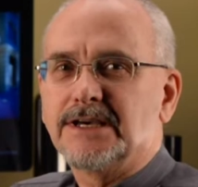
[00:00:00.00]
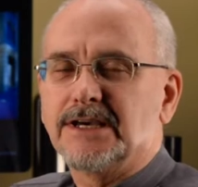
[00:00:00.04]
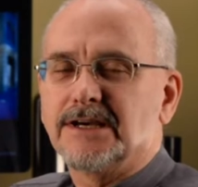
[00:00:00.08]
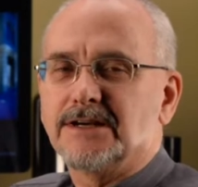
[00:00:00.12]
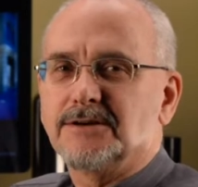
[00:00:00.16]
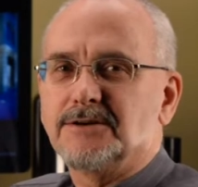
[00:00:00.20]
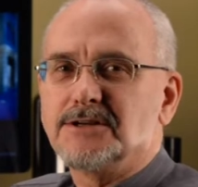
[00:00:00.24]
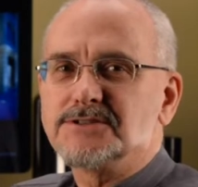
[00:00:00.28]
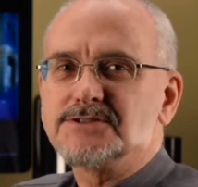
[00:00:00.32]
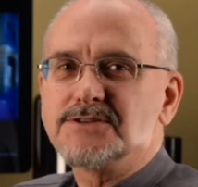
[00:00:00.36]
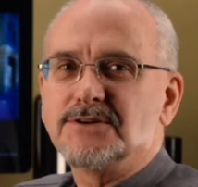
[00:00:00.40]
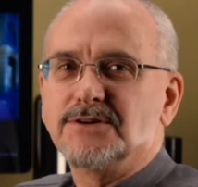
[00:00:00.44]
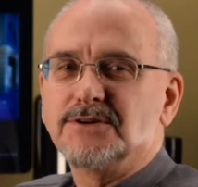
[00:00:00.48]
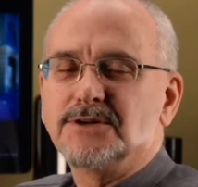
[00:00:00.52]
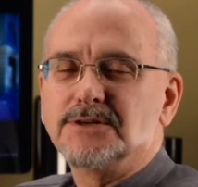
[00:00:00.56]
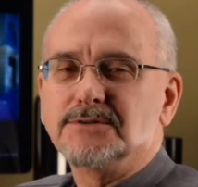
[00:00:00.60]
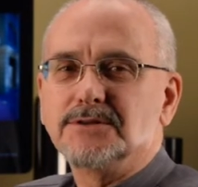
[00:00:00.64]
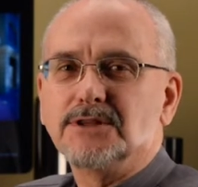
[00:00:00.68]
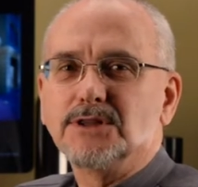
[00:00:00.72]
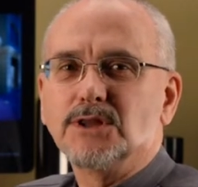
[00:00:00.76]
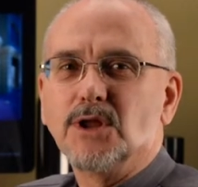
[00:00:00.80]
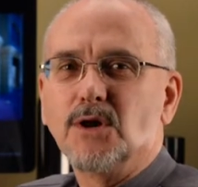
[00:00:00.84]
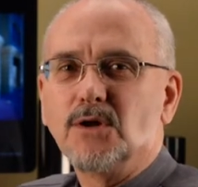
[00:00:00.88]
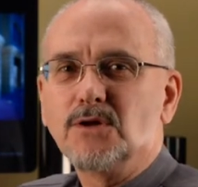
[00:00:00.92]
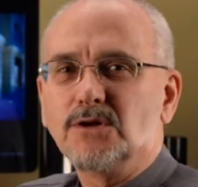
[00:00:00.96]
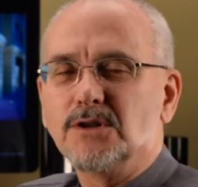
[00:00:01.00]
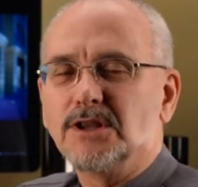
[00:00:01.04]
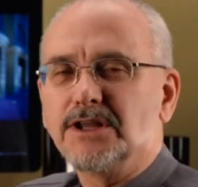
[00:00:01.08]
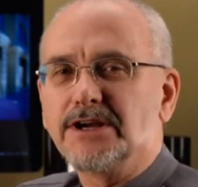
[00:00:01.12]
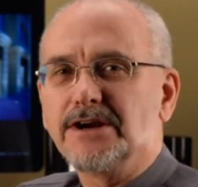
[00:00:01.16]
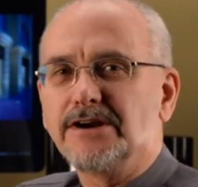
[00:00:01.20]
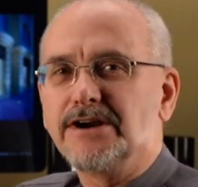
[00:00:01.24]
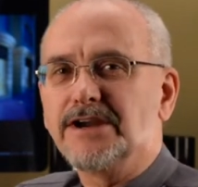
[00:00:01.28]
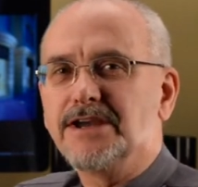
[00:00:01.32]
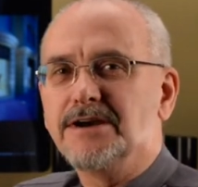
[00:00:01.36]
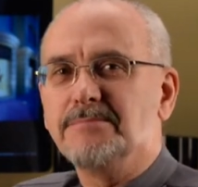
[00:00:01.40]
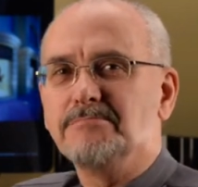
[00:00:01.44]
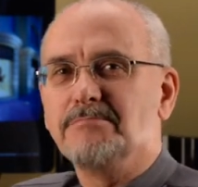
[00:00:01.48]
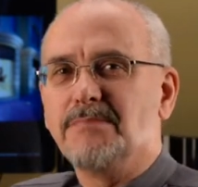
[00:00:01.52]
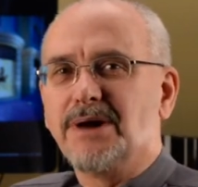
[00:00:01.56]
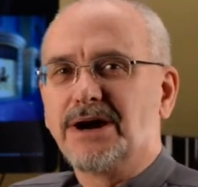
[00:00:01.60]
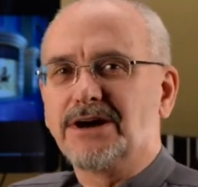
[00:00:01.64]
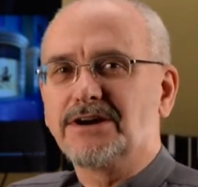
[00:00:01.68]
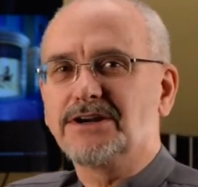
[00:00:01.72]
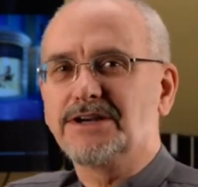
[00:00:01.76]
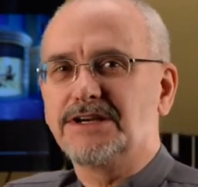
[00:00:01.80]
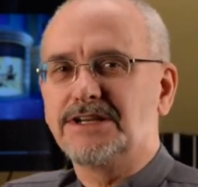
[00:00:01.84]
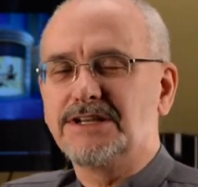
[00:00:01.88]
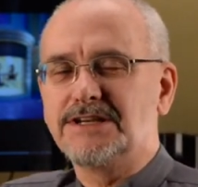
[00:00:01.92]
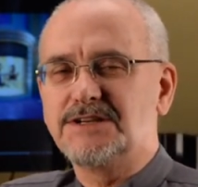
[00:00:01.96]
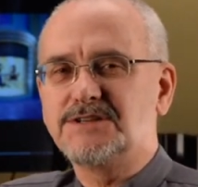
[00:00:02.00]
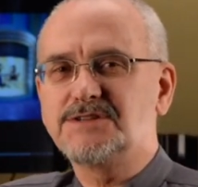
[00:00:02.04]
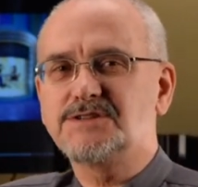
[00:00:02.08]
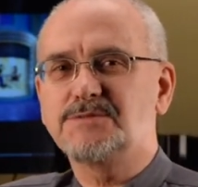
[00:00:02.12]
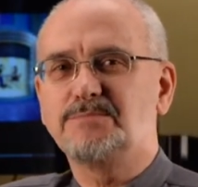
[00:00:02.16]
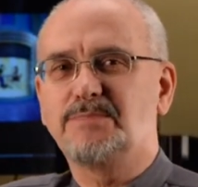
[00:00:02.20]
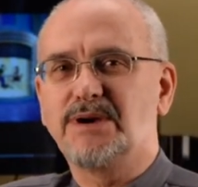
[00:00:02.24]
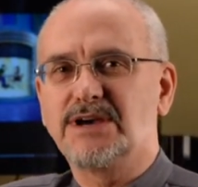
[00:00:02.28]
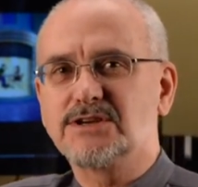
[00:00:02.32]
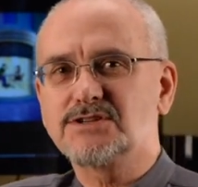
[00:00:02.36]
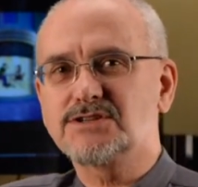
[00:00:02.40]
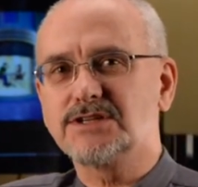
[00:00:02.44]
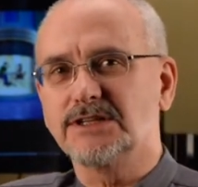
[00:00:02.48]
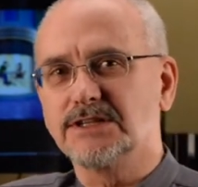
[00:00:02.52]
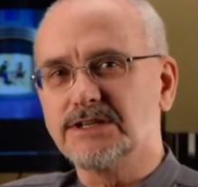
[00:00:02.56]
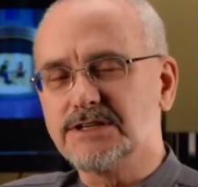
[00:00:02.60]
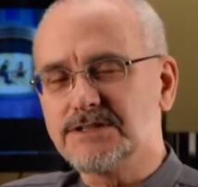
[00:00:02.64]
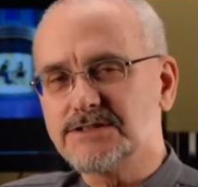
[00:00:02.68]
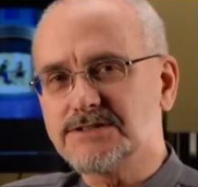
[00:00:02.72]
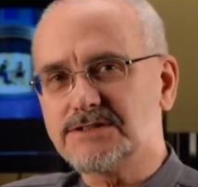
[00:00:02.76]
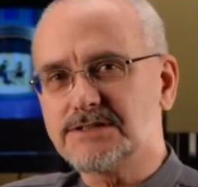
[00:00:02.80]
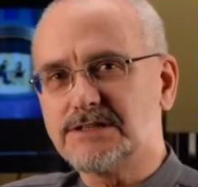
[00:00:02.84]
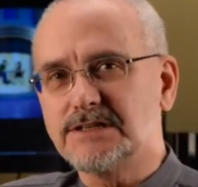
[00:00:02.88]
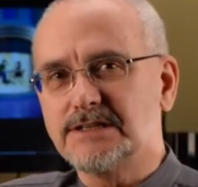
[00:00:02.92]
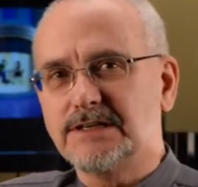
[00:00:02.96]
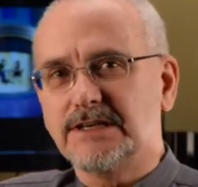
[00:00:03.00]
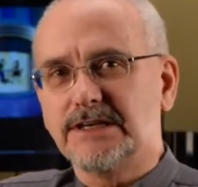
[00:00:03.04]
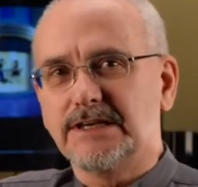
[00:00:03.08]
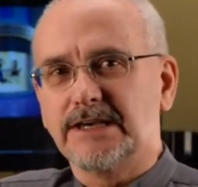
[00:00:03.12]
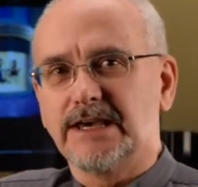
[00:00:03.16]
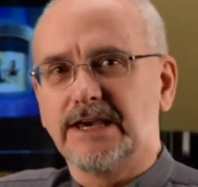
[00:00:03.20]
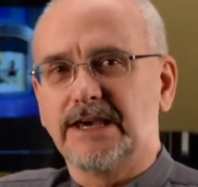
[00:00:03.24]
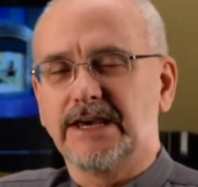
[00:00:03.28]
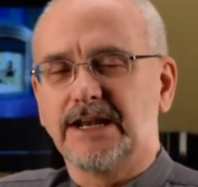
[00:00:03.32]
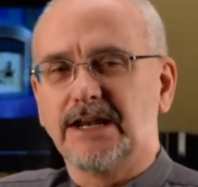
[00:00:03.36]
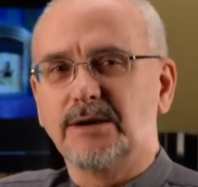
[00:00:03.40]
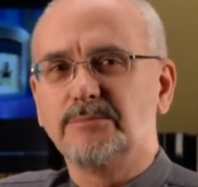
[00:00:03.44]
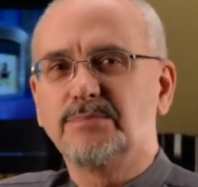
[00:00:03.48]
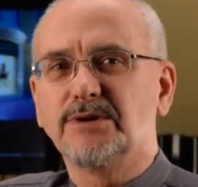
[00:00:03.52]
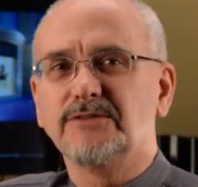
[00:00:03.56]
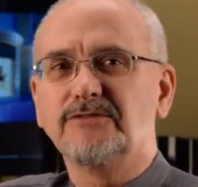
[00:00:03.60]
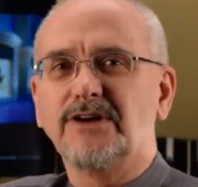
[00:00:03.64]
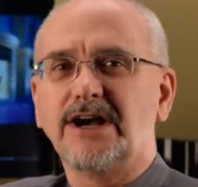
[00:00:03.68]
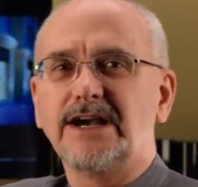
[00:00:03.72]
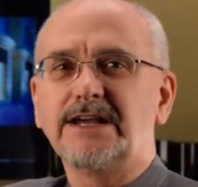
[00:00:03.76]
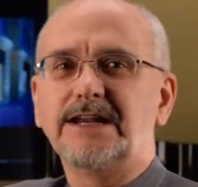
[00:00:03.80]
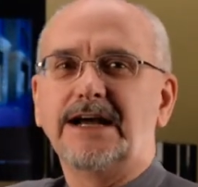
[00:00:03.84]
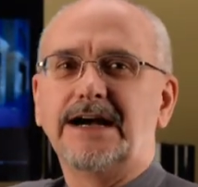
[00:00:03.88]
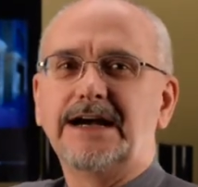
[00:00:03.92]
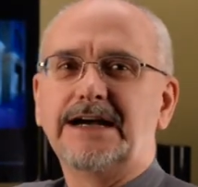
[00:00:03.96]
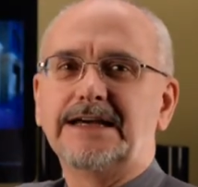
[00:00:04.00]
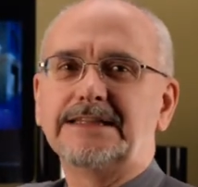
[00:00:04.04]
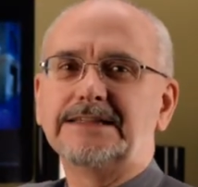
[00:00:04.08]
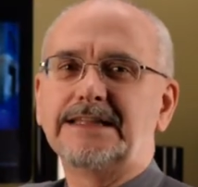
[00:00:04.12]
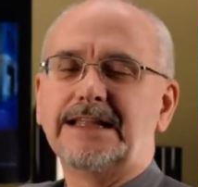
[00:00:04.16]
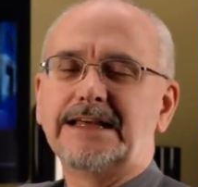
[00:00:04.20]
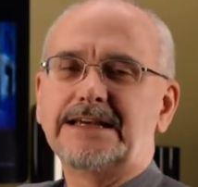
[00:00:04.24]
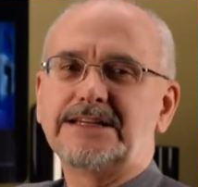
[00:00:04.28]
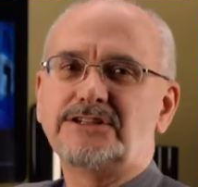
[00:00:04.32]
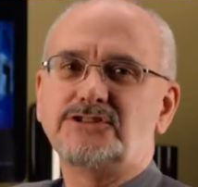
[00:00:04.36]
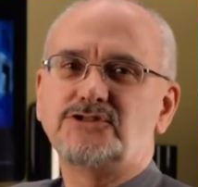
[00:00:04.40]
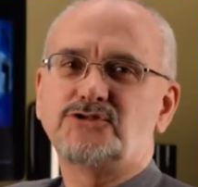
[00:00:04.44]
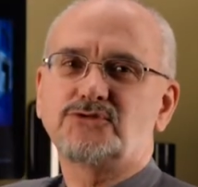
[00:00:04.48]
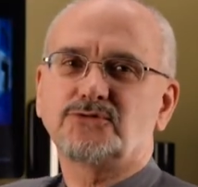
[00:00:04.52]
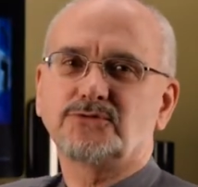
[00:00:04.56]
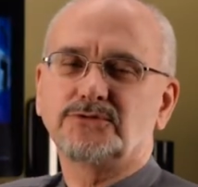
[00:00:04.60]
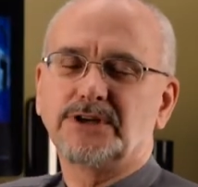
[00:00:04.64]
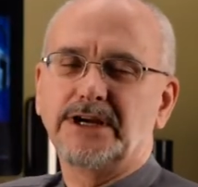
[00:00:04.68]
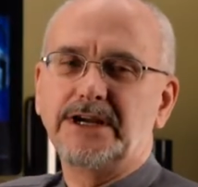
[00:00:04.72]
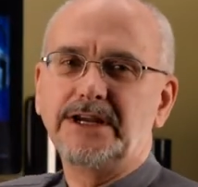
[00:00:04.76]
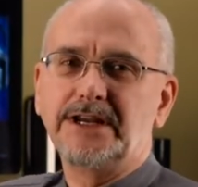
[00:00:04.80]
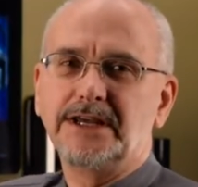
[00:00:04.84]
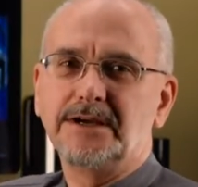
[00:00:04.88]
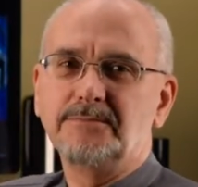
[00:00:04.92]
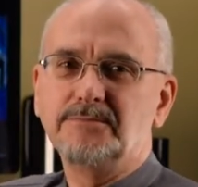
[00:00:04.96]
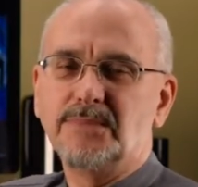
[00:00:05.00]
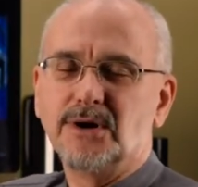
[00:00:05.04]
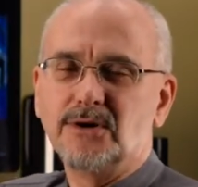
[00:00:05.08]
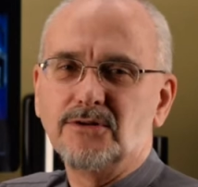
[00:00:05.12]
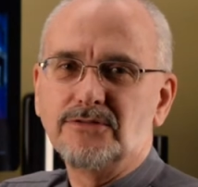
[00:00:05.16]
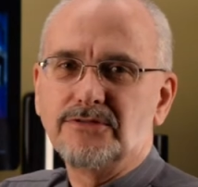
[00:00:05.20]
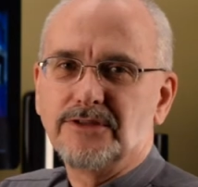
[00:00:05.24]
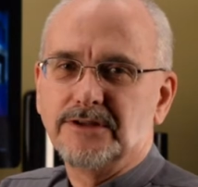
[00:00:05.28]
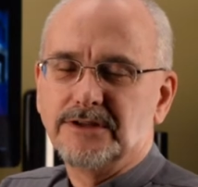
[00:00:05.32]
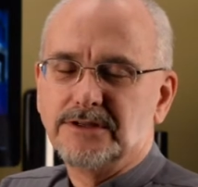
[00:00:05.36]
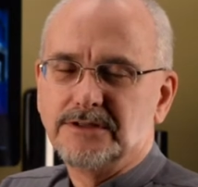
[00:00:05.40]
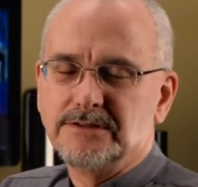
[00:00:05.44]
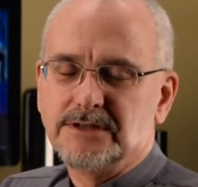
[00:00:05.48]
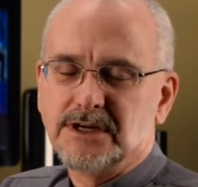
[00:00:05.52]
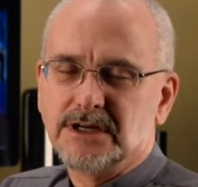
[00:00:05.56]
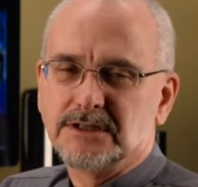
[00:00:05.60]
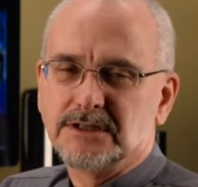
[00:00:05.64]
also a local area marketing specialist, and I provide online training both in